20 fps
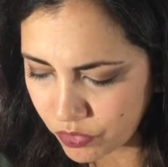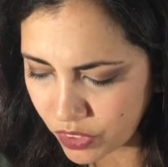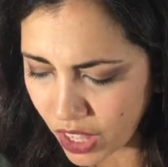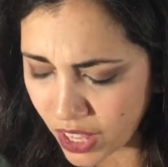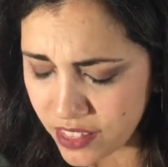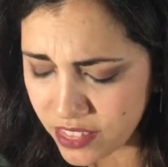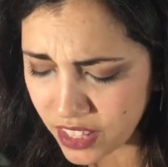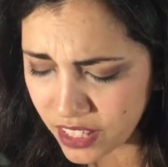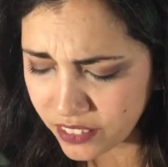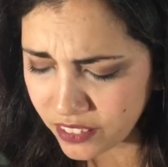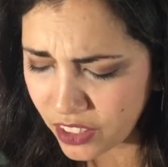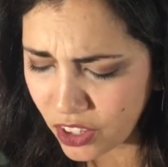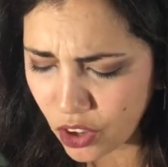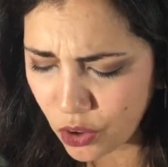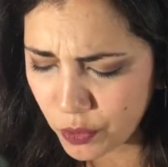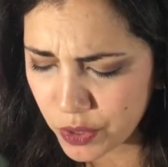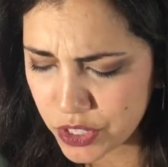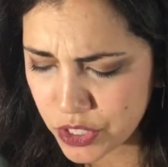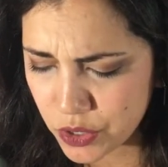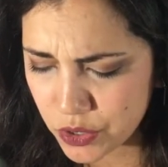I think they
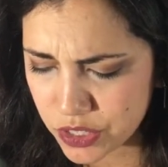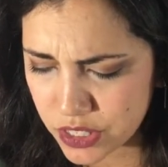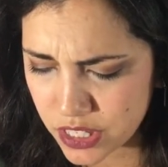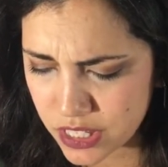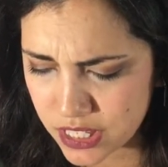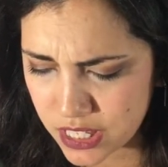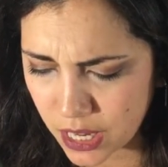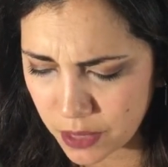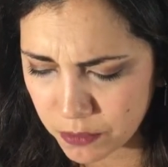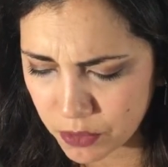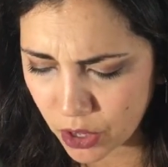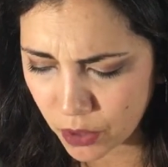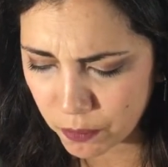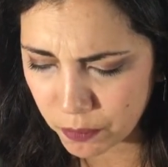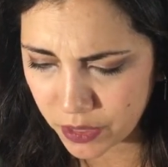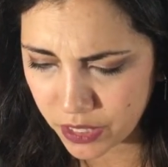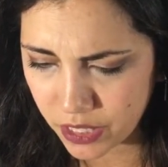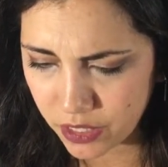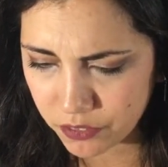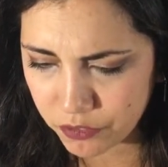always use the same
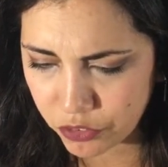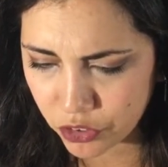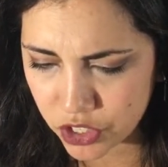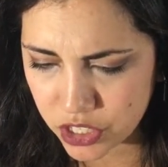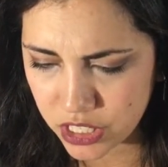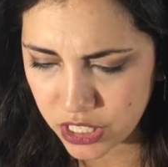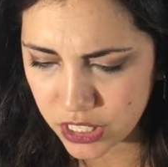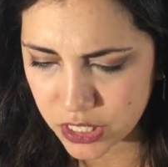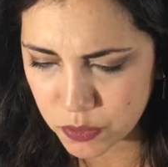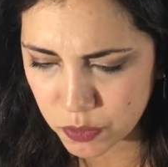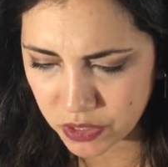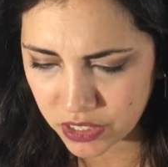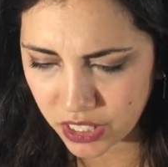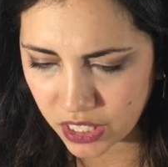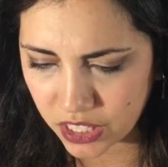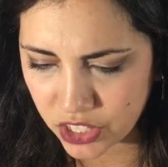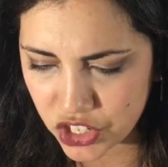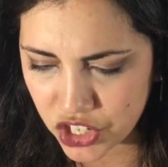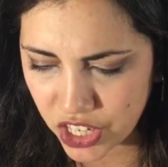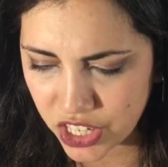company for teas, but
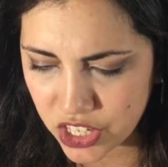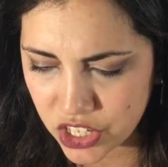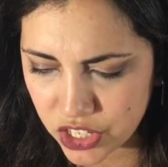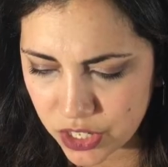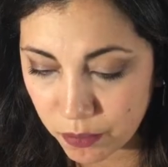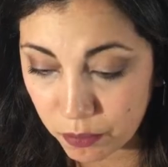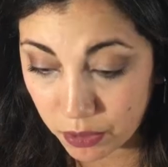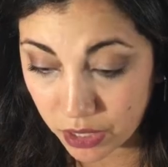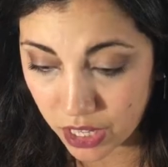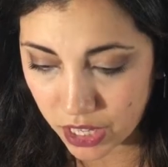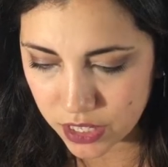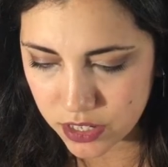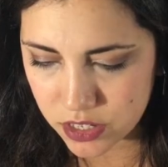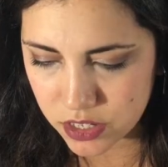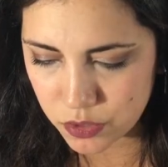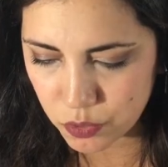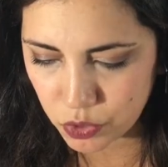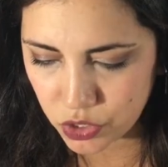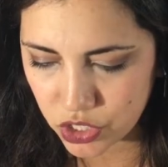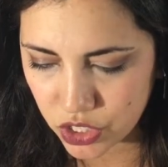they change the
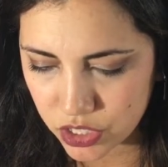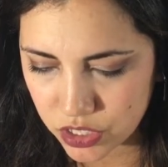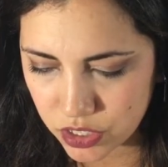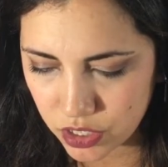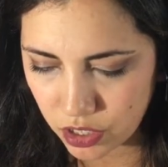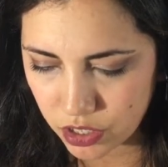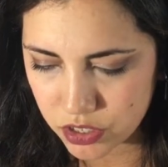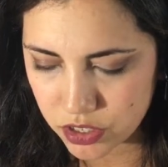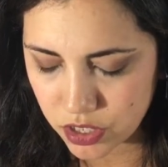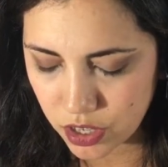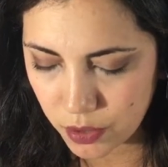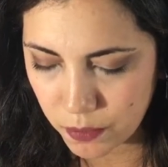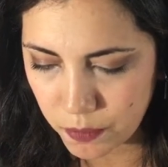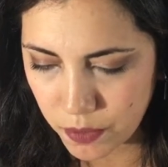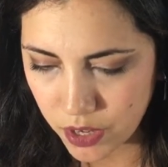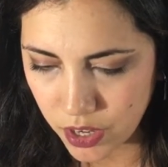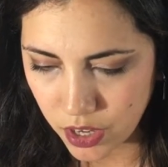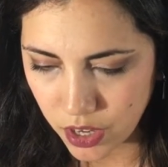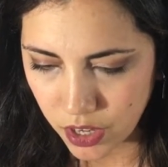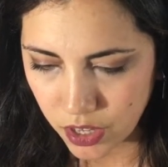blends, which is awesome.
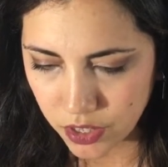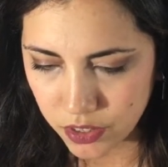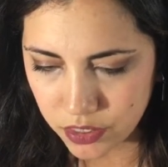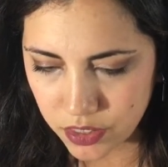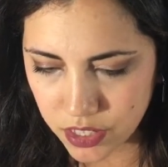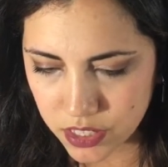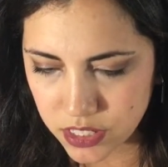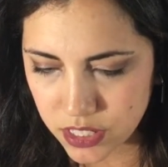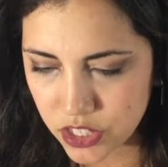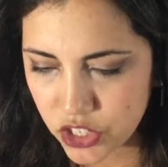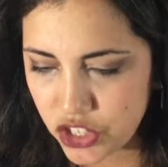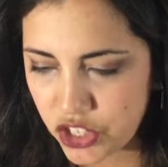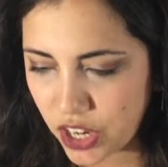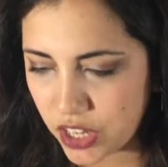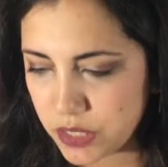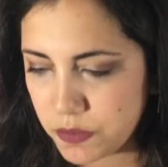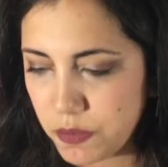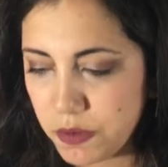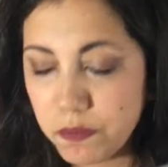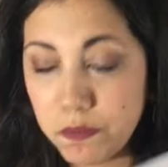This is
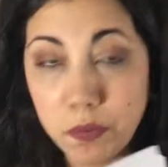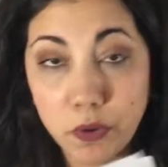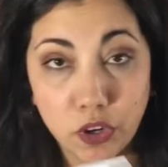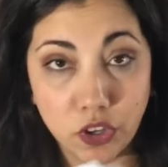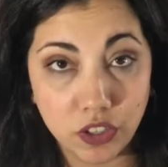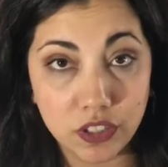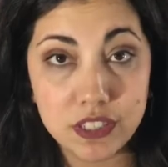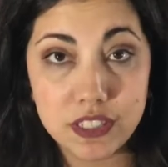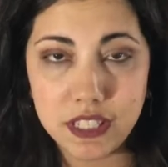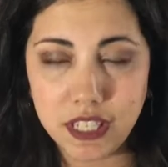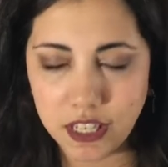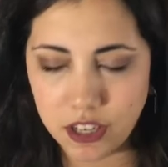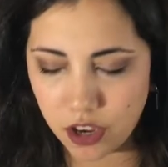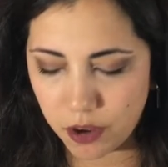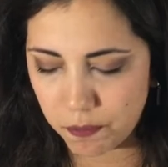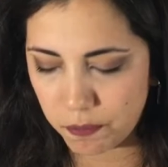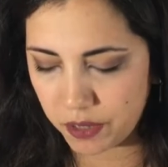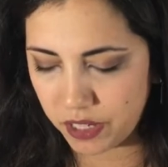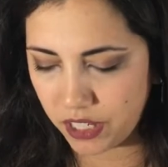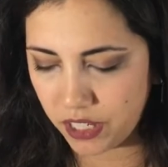Jasmine Pearl Tea
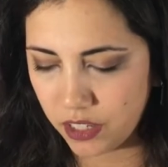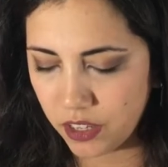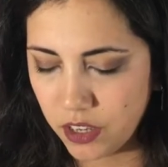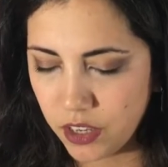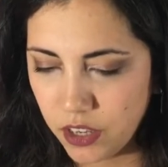Company.